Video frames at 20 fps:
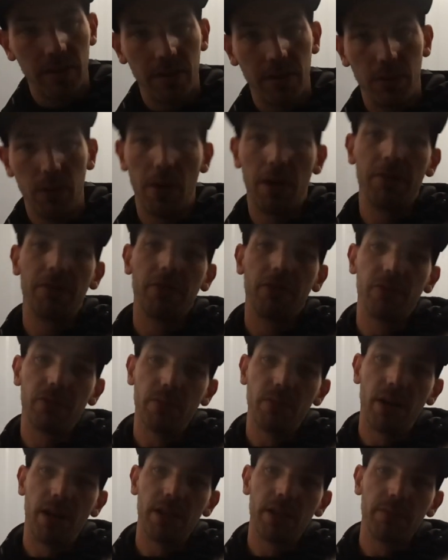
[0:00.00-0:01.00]
you have it
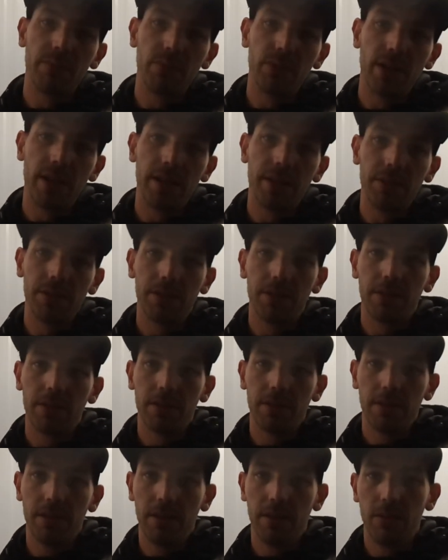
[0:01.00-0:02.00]
from other brands
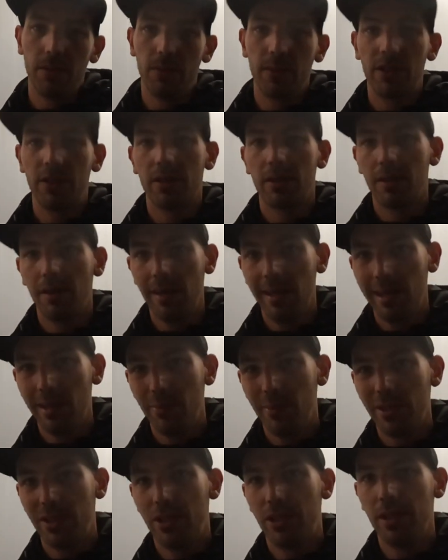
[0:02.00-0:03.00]
which are a little
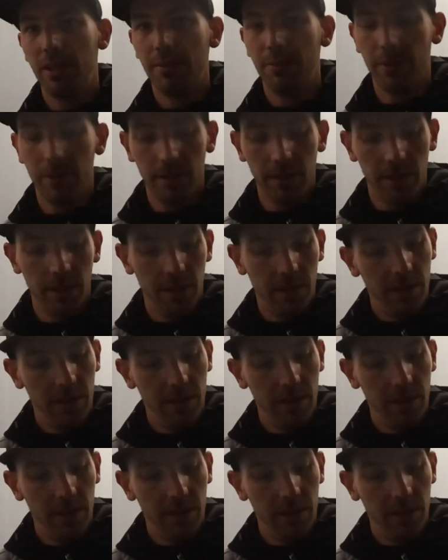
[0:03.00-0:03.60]
bit cheaper.